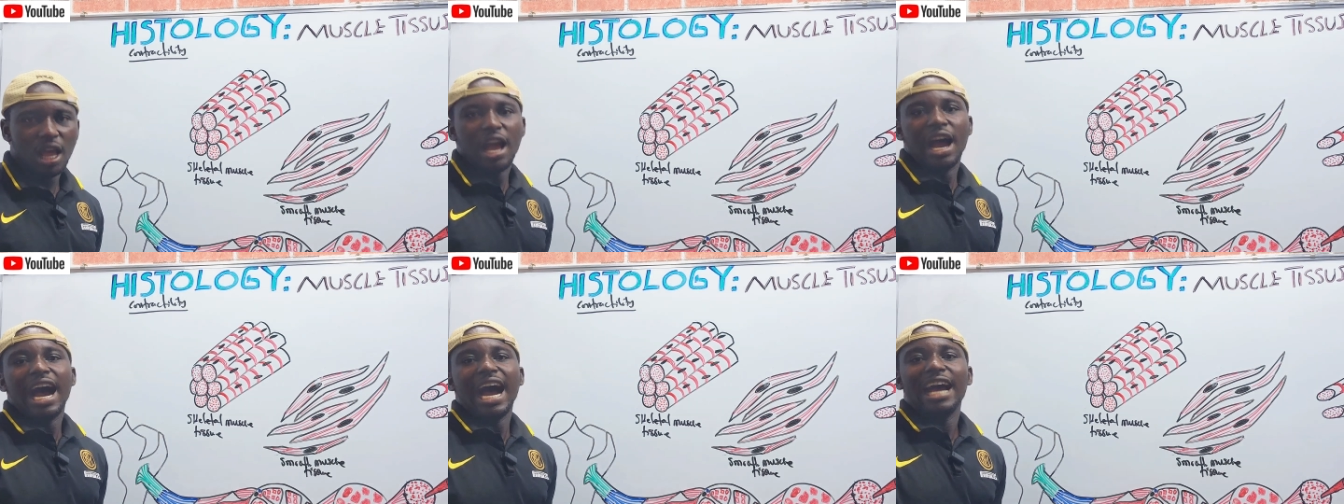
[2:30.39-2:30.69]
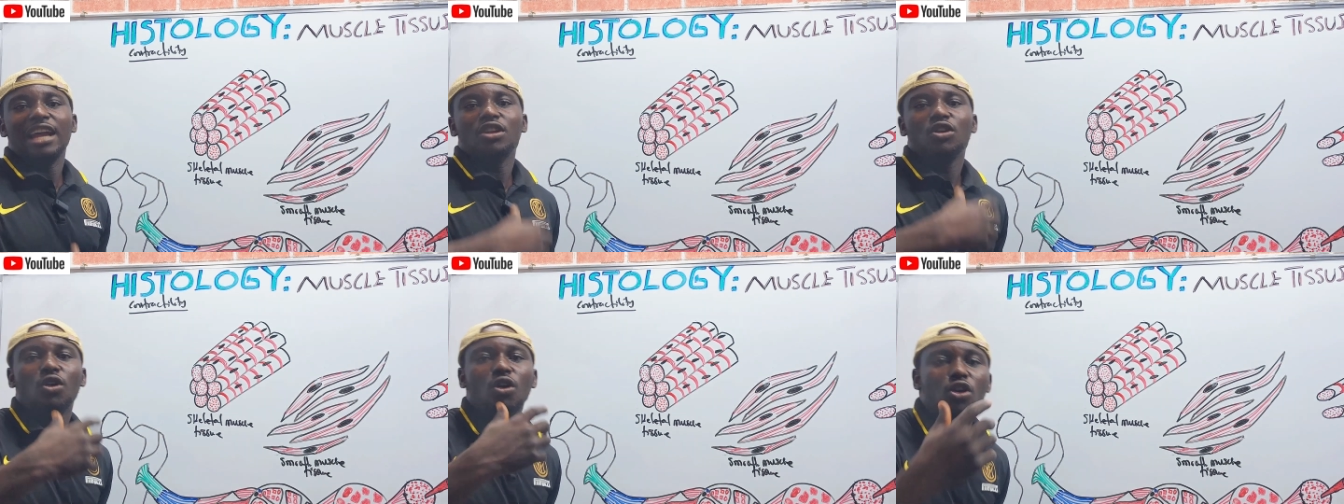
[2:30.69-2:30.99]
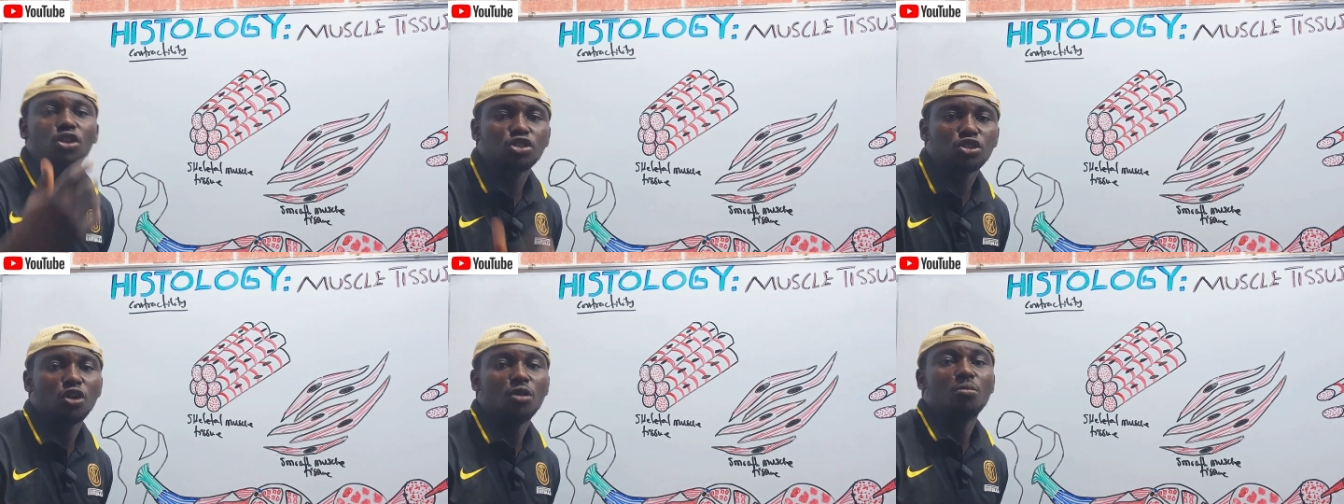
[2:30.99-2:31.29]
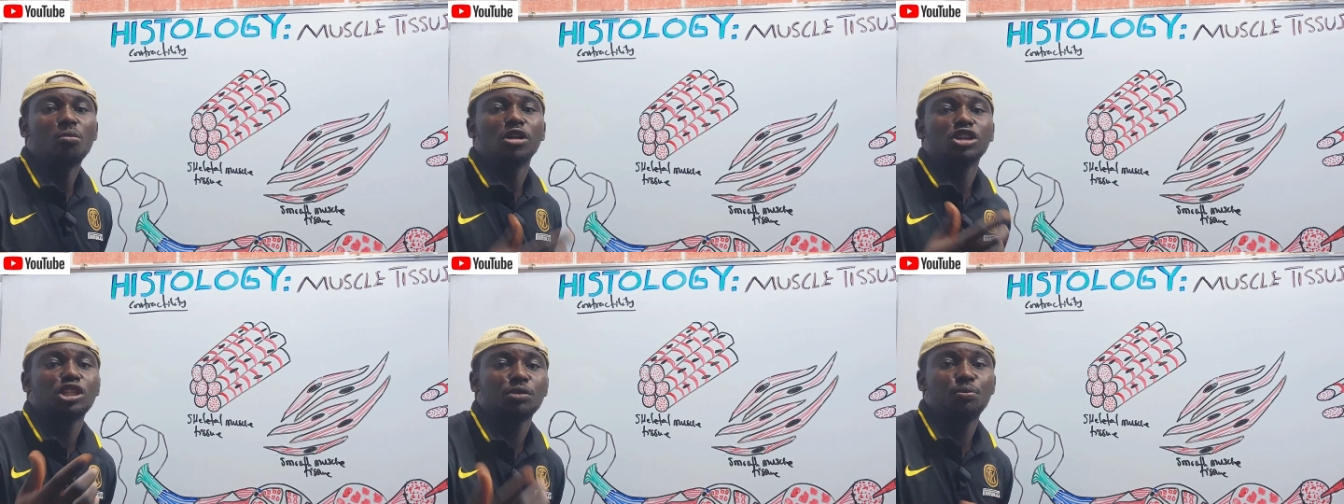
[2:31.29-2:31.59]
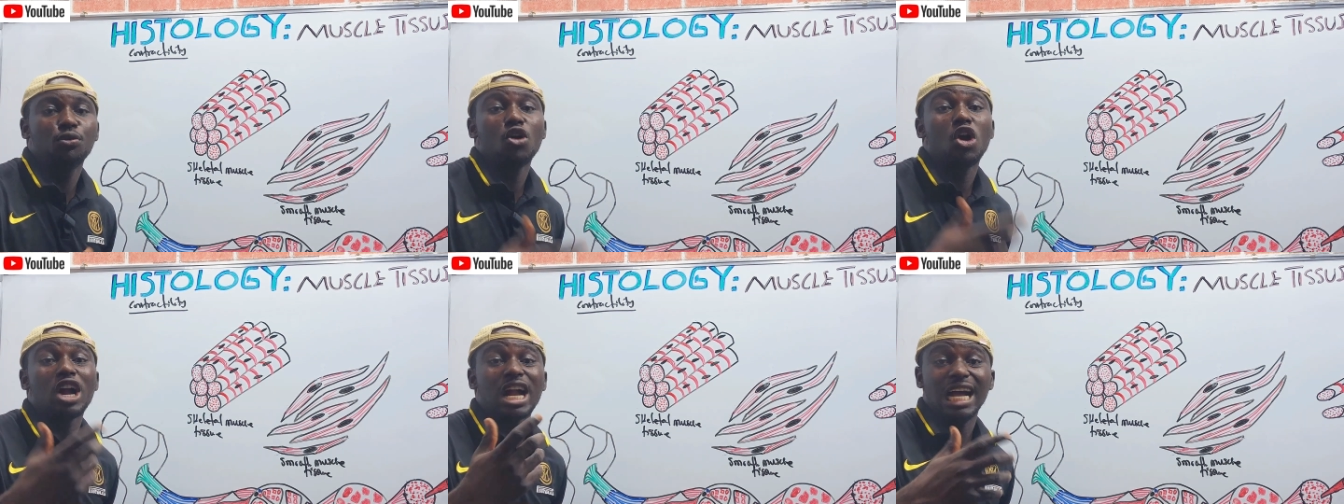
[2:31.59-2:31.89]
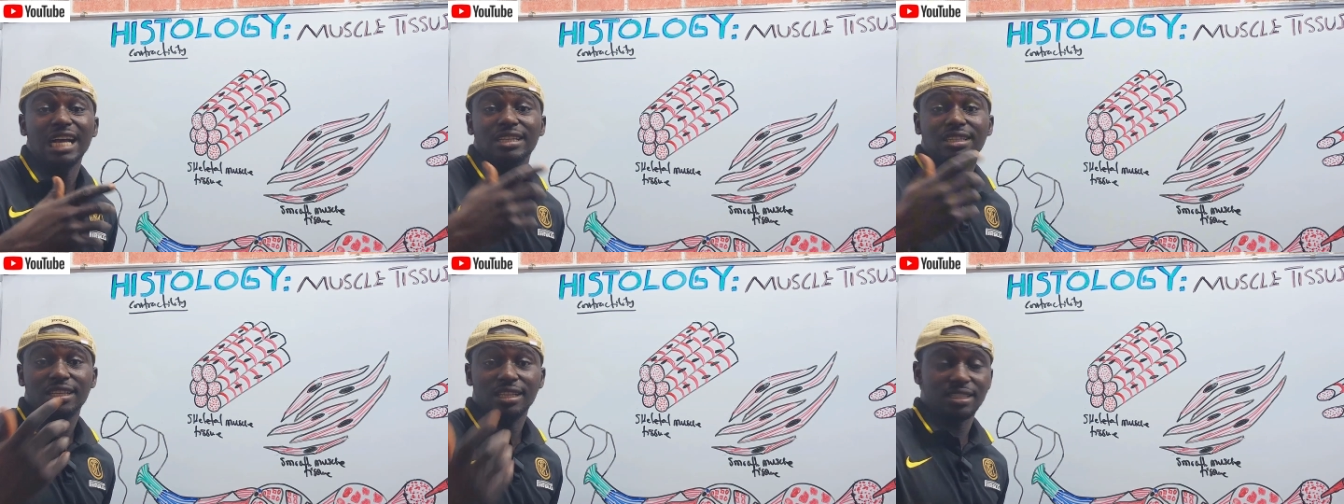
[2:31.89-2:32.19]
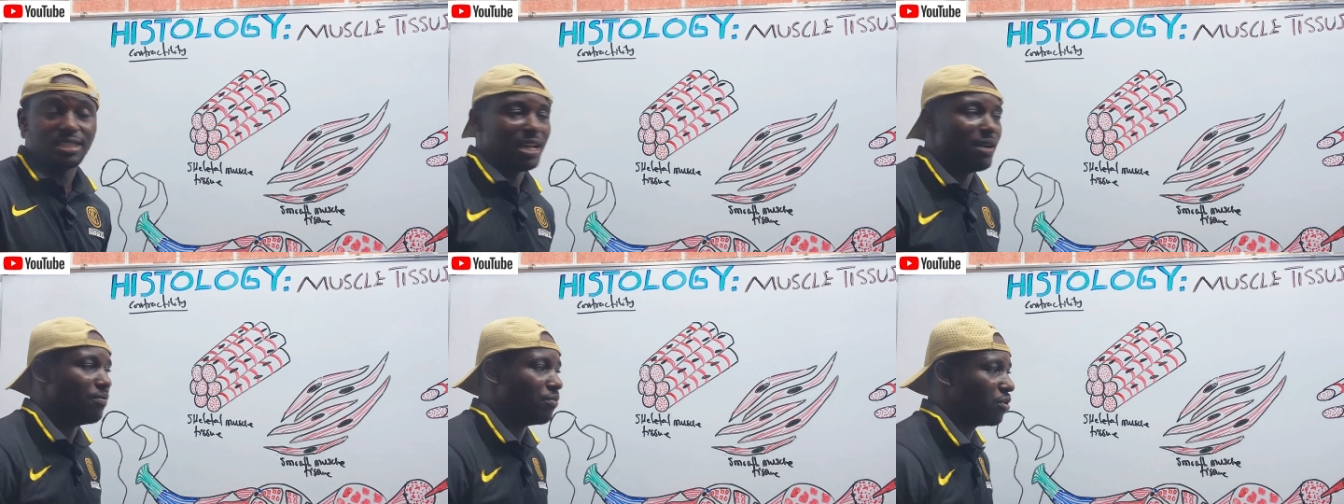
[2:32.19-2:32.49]
And also multiple organ
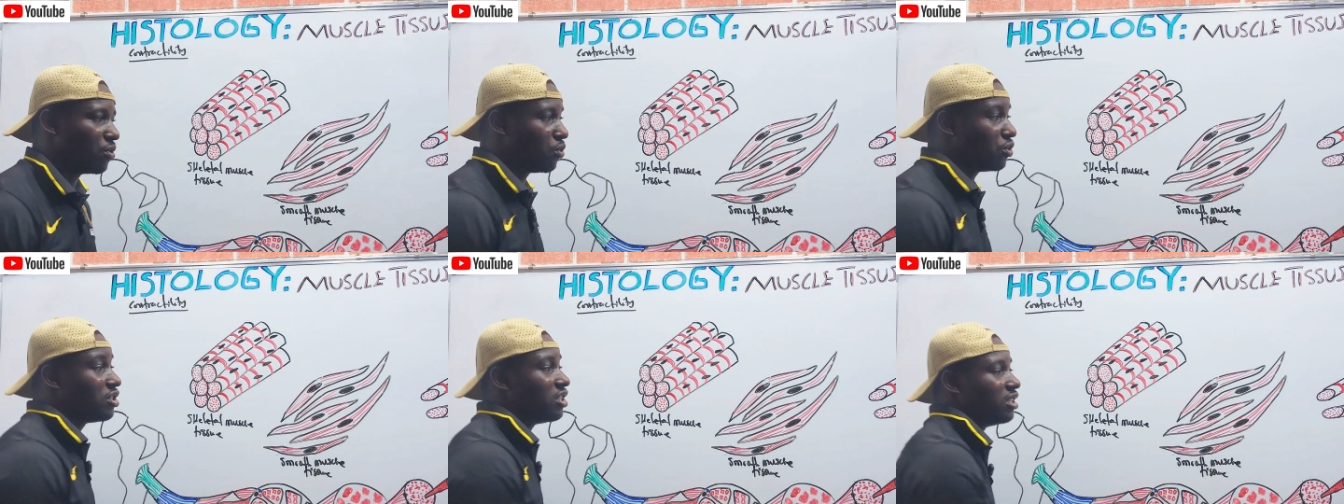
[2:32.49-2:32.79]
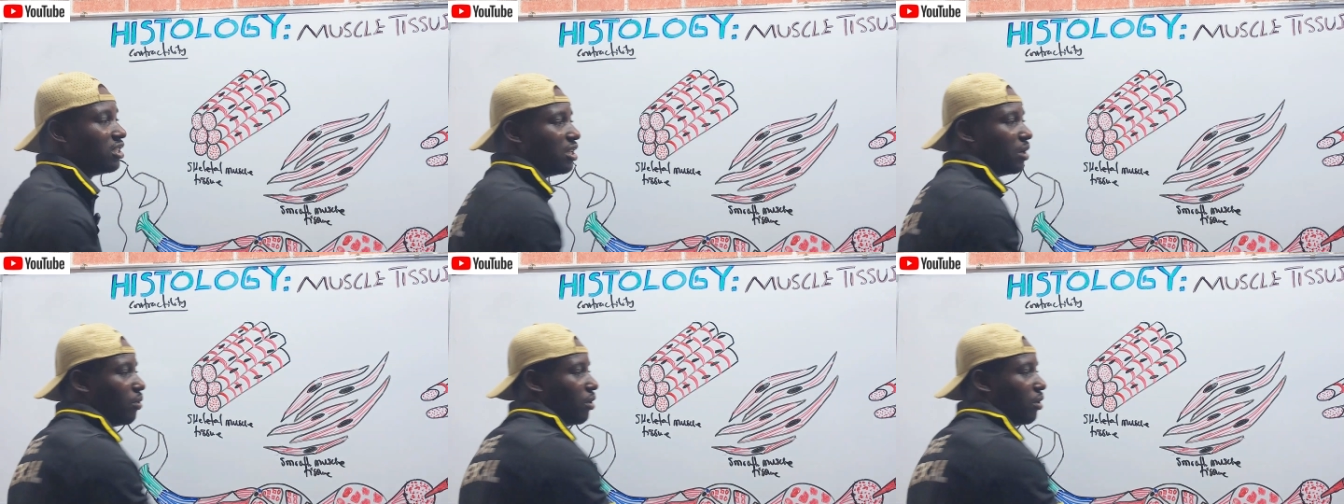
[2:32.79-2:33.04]
system, which is the